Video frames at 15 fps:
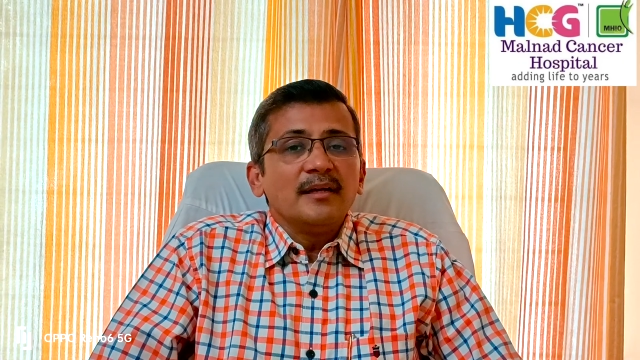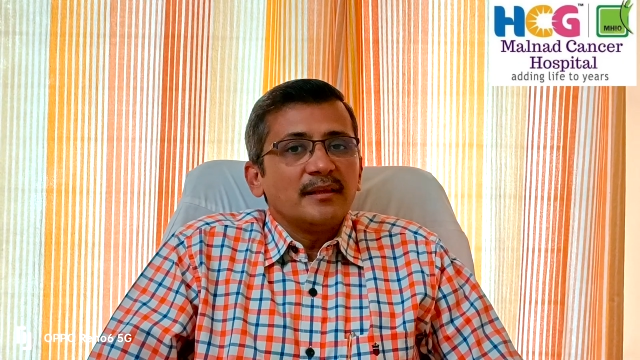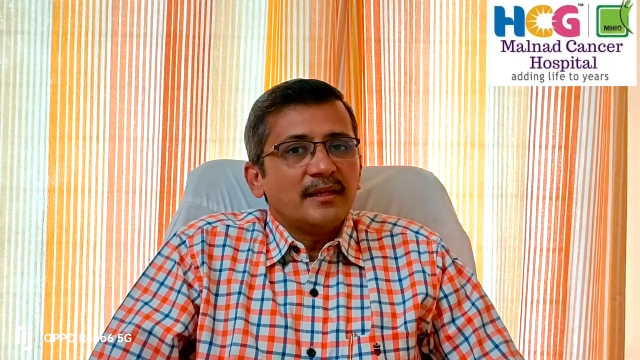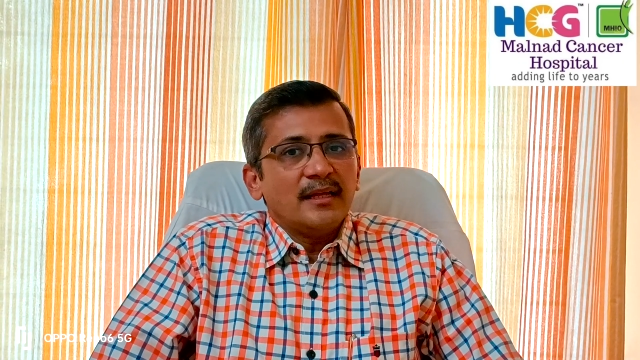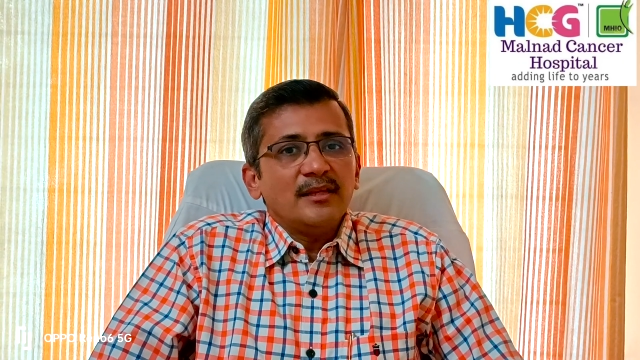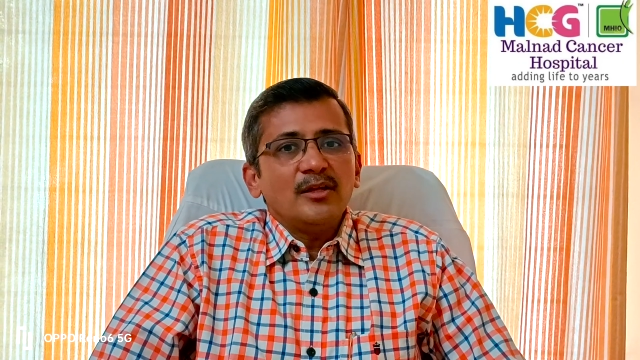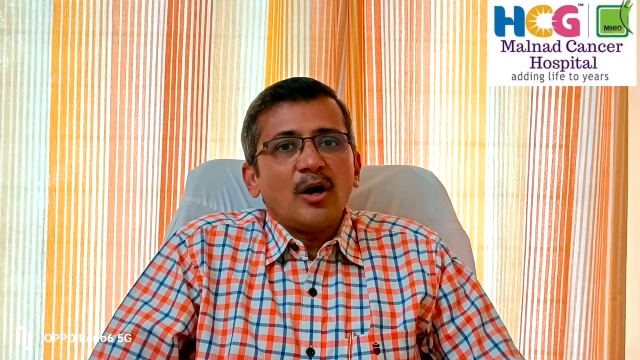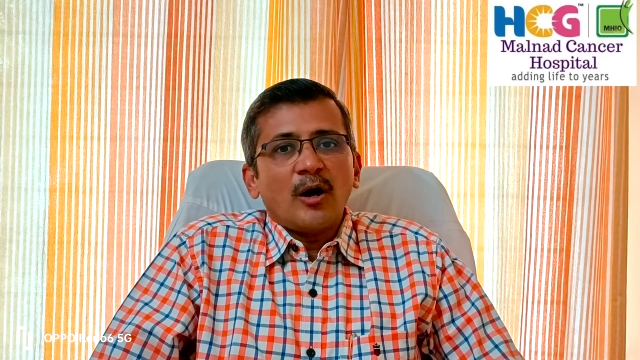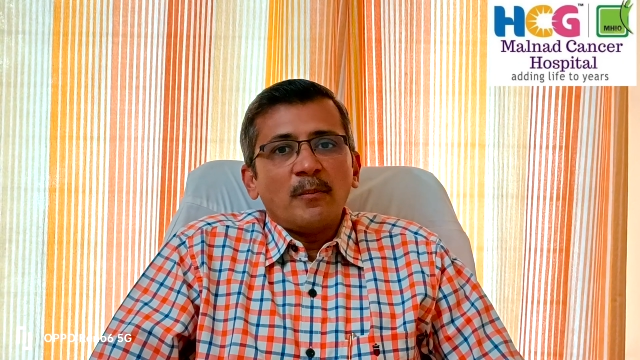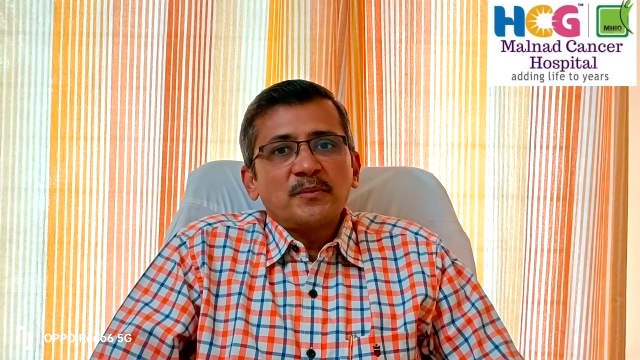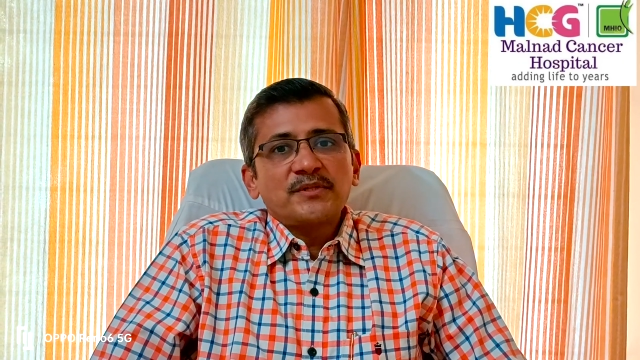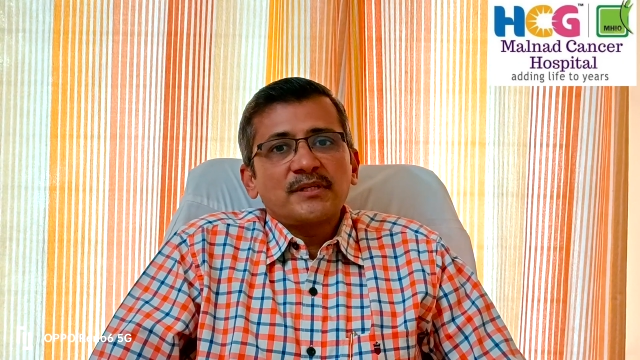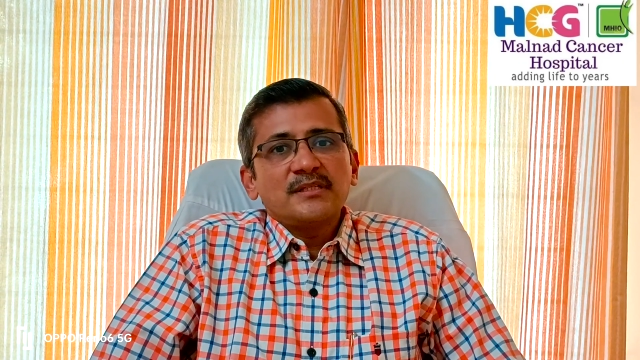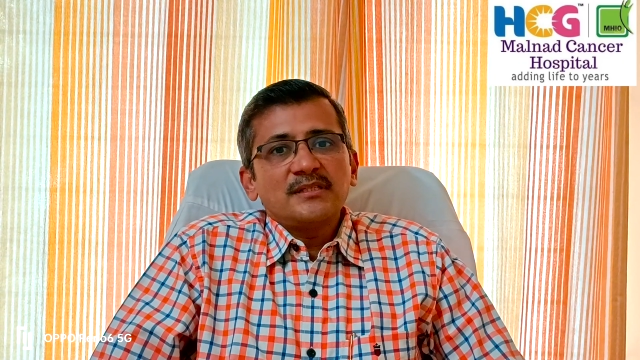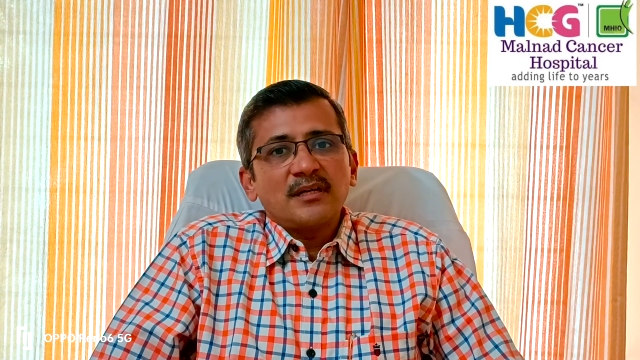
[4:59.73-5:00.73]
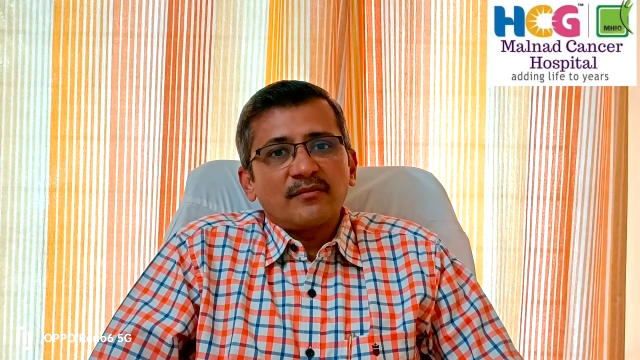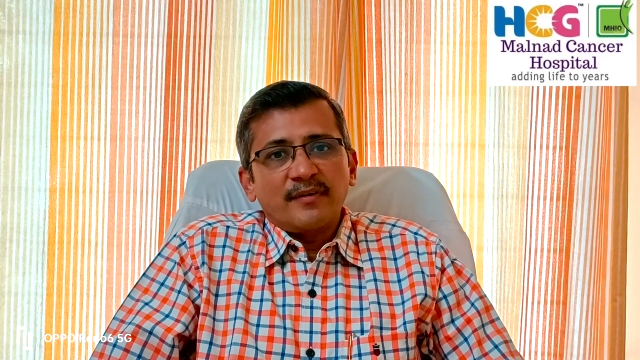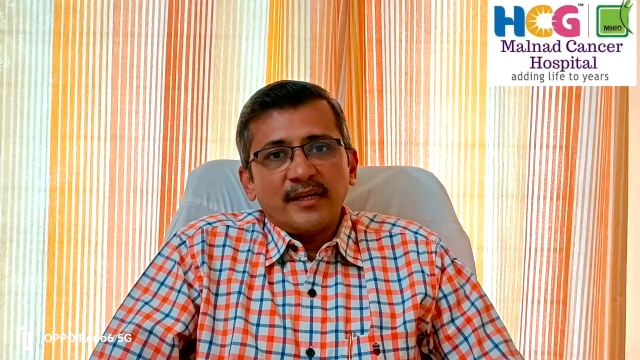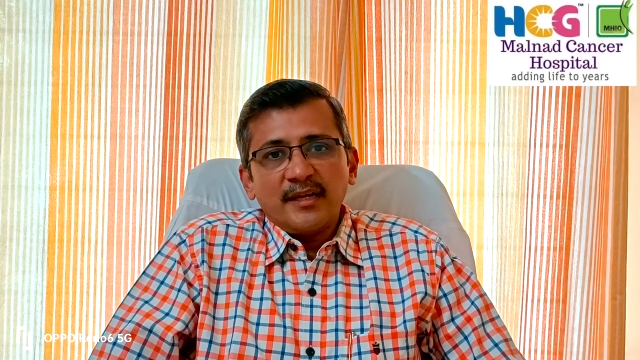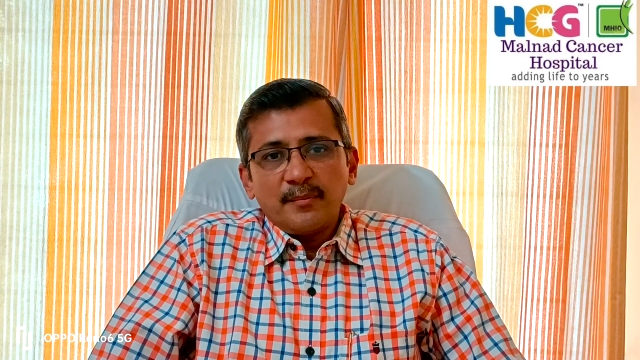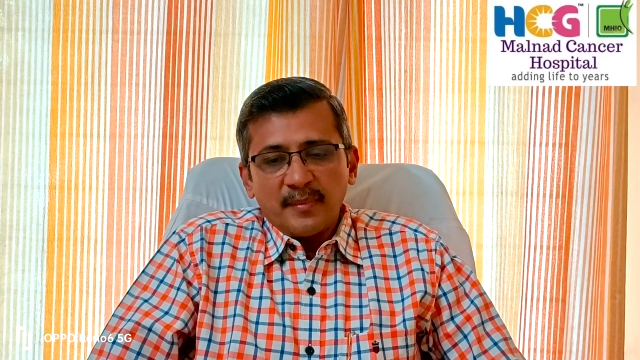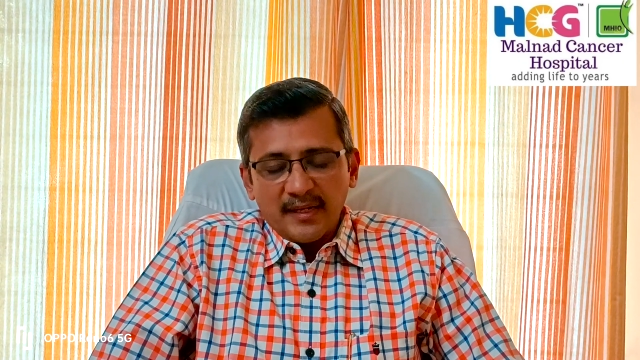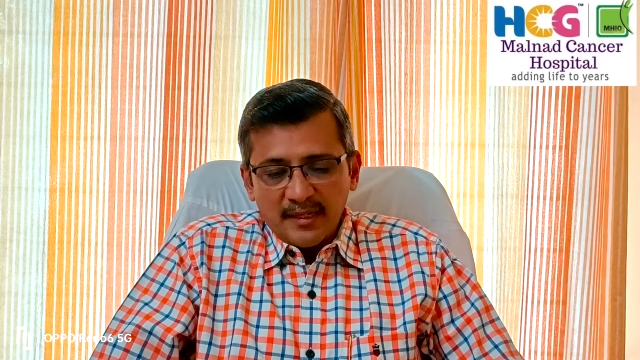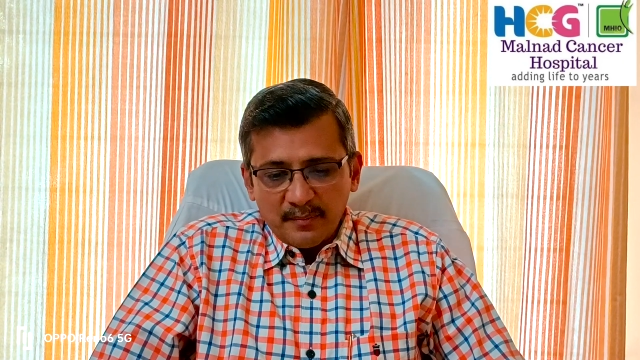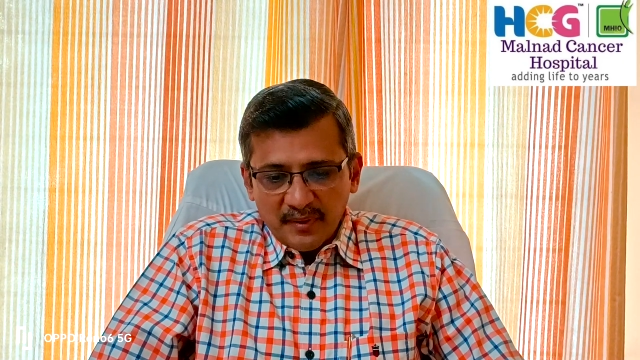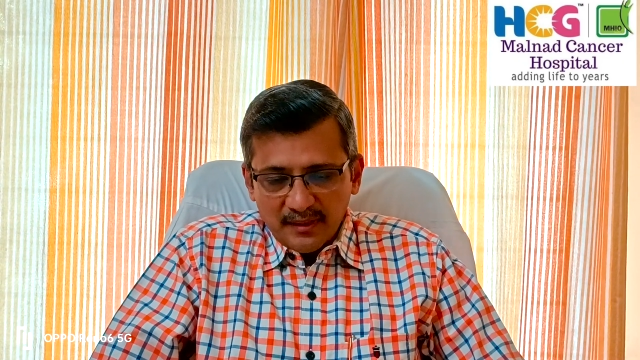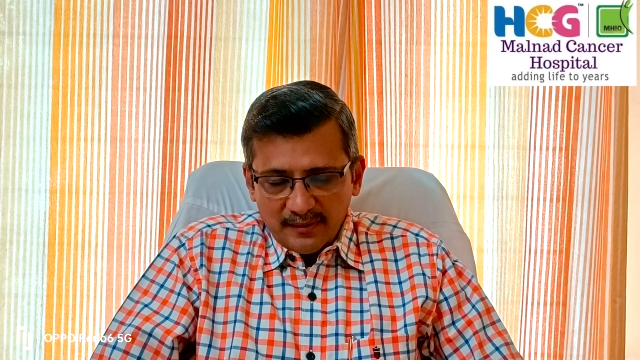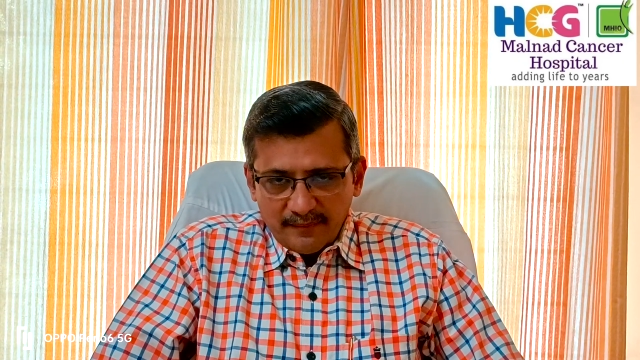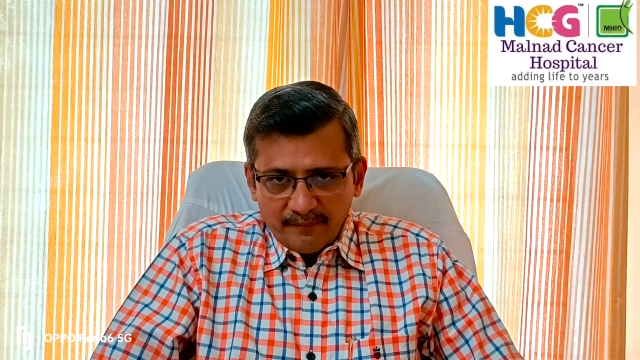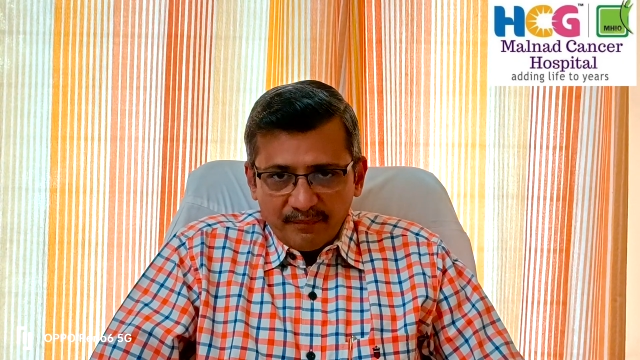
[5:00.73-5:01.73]
then the options are very
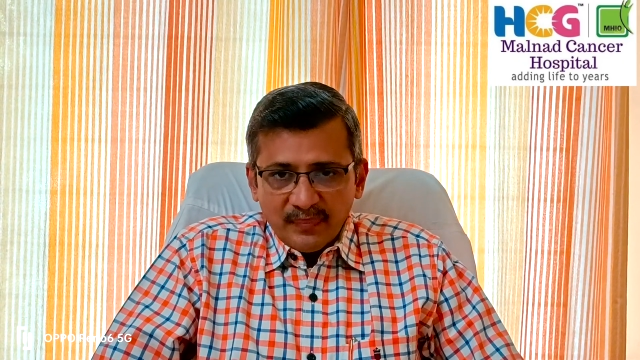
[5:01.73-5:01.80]
minimal.